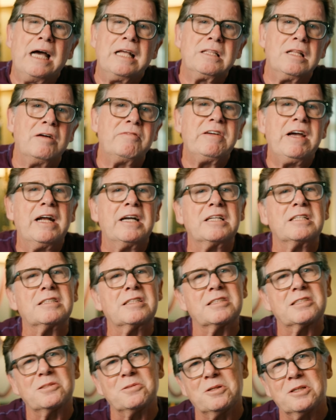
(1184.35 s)
love adding
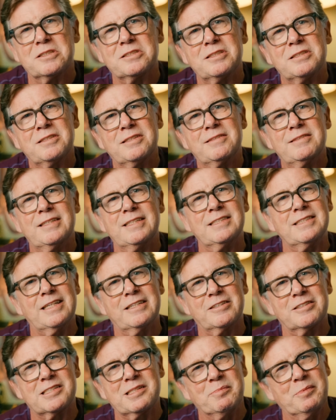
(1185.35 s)
distortion to things
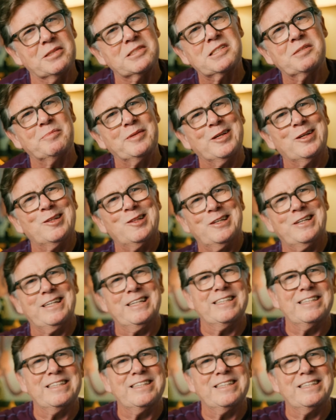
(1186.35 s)
that are supposed to be clean.